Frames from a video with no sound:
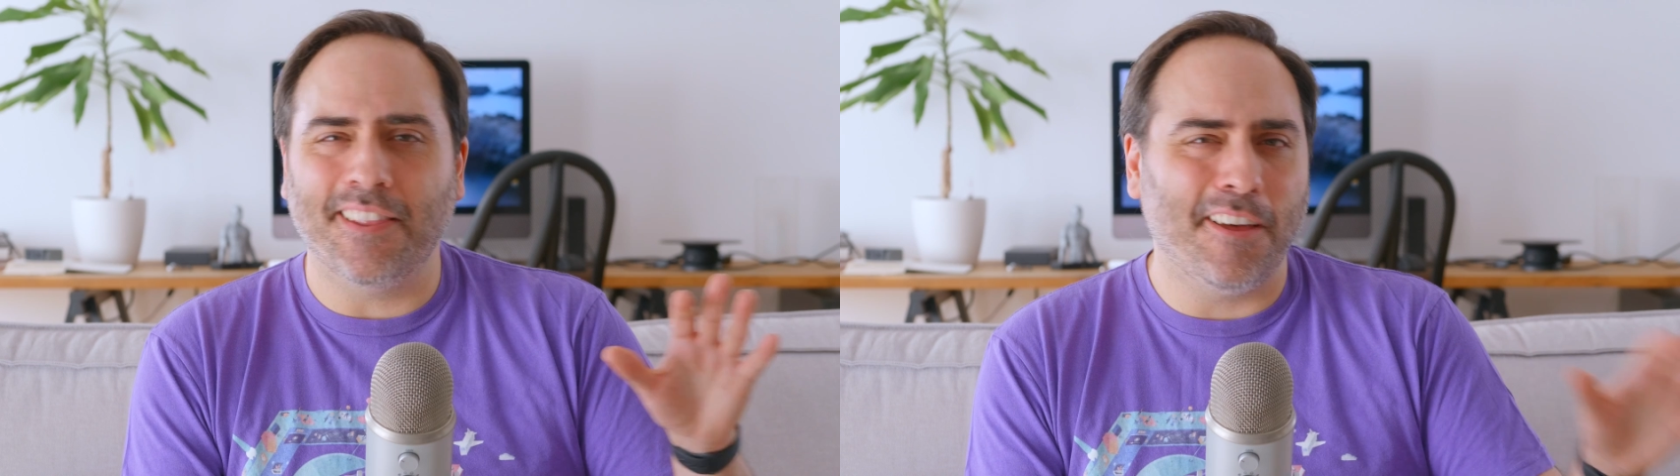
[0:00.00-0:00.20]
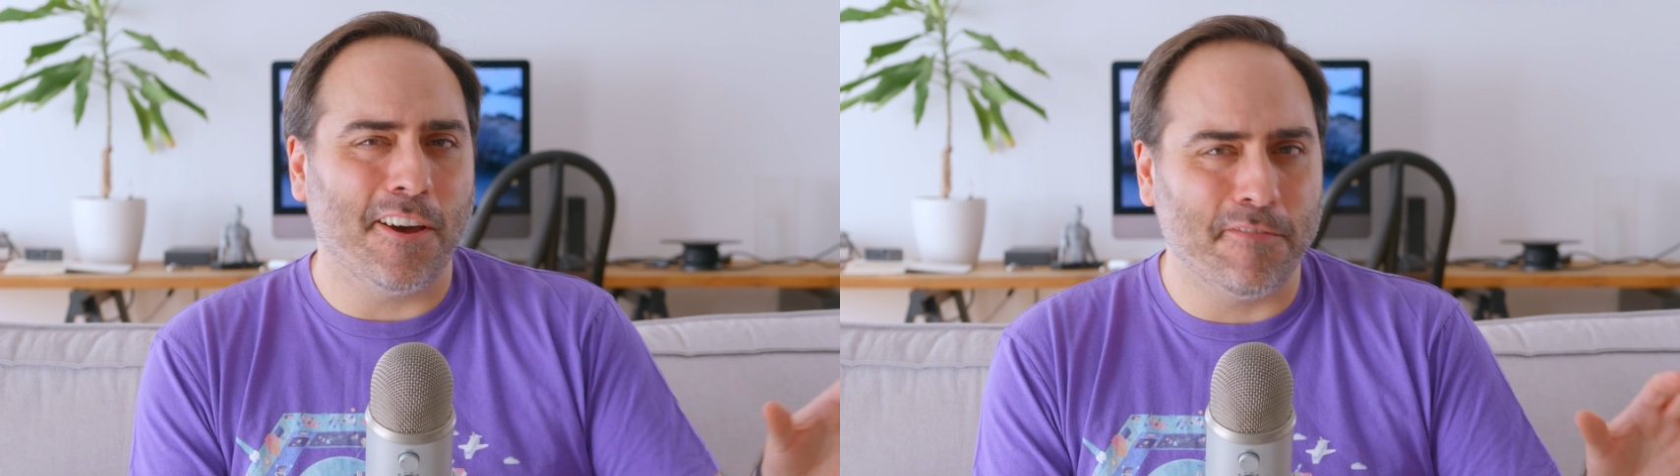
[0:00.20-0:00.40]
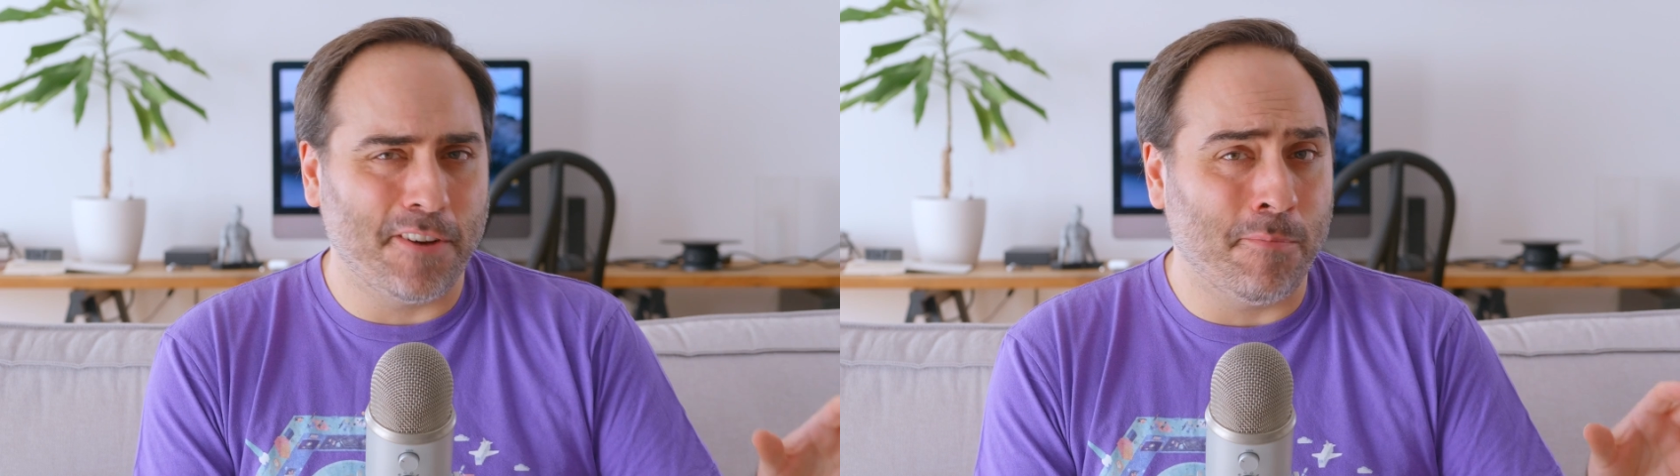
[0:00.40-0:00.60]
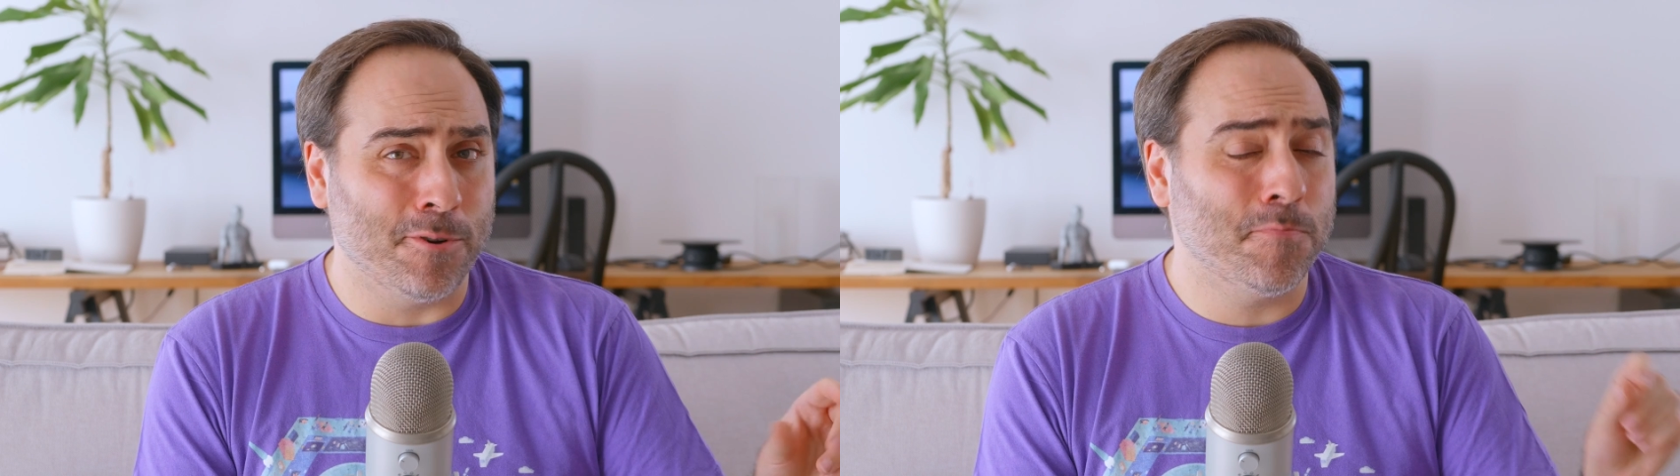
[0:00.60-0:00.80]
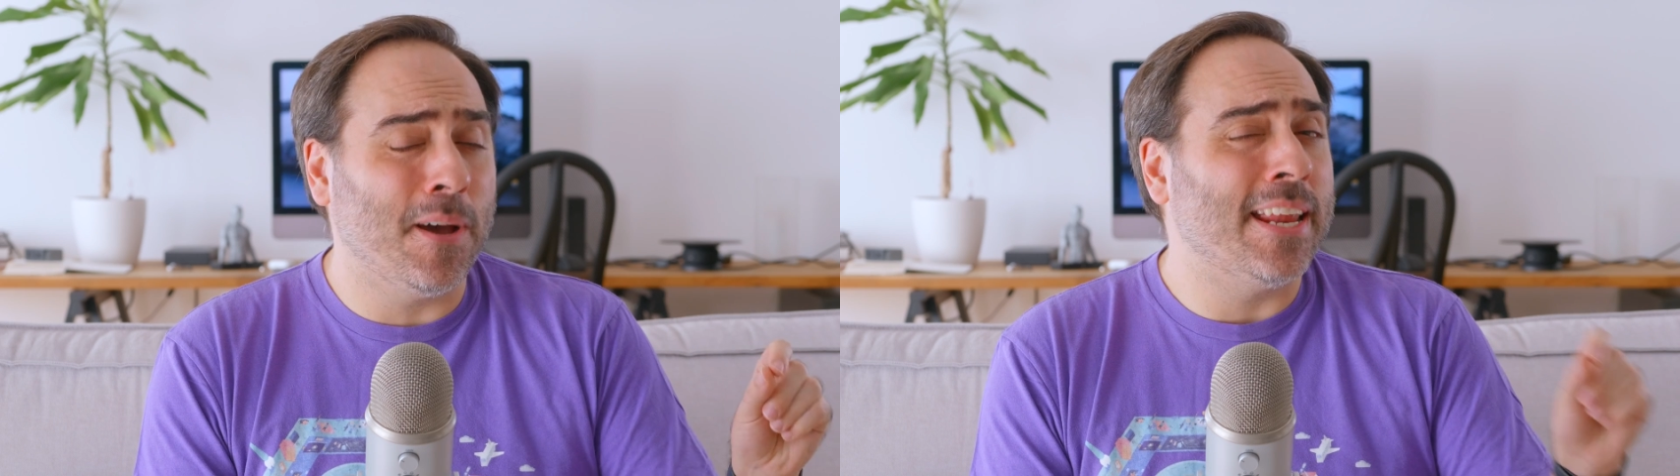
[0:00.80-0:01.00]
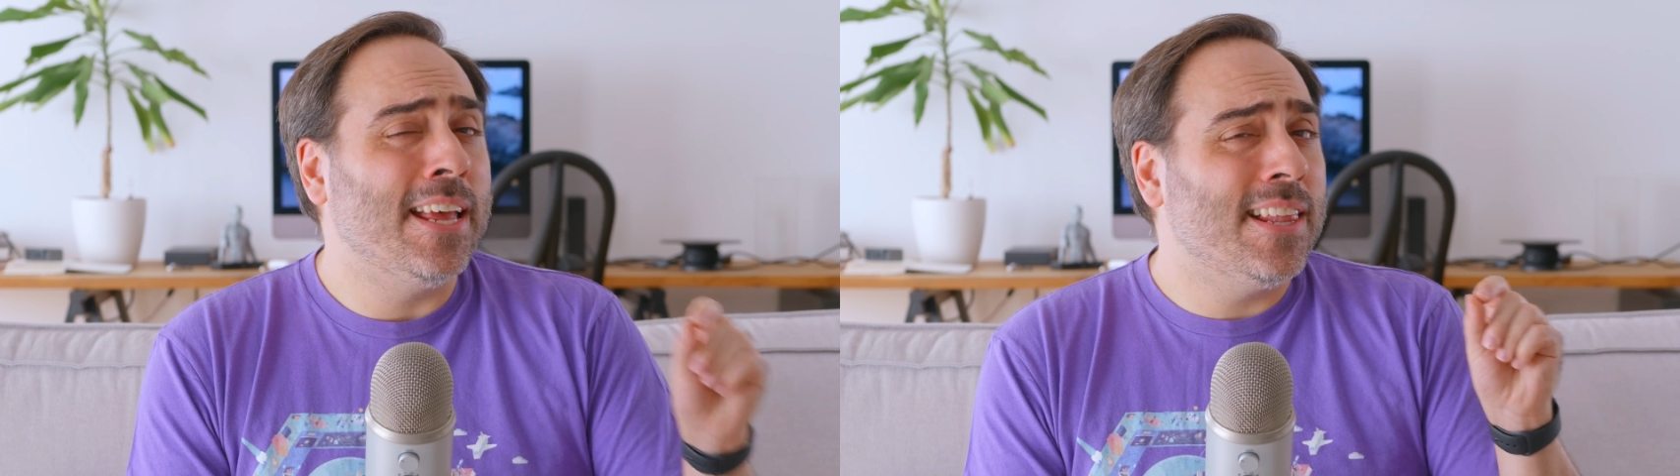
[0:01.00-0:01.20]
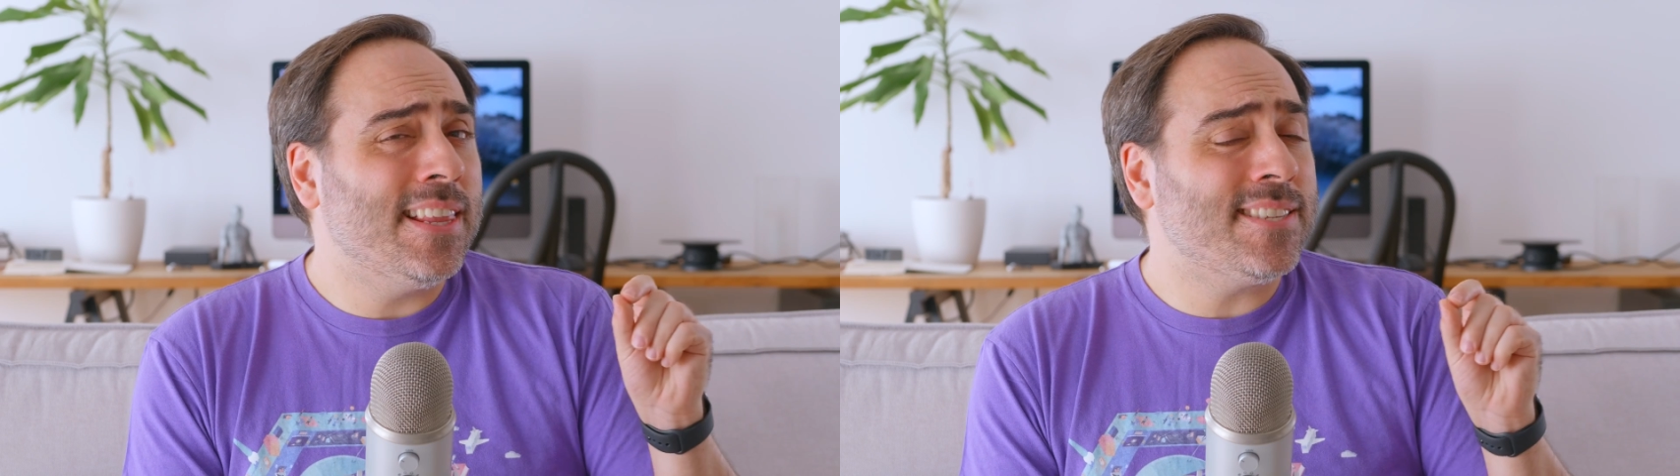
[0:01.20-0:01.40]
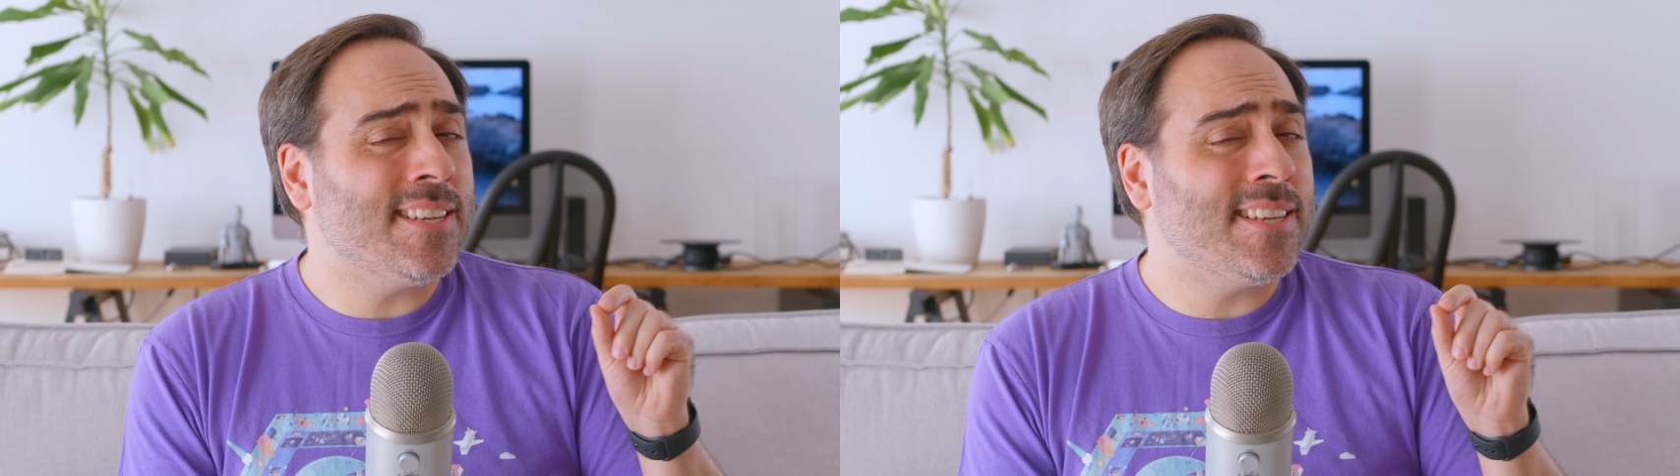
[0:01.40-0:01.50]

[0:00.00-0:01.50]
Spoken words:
a lot of numbers, but let's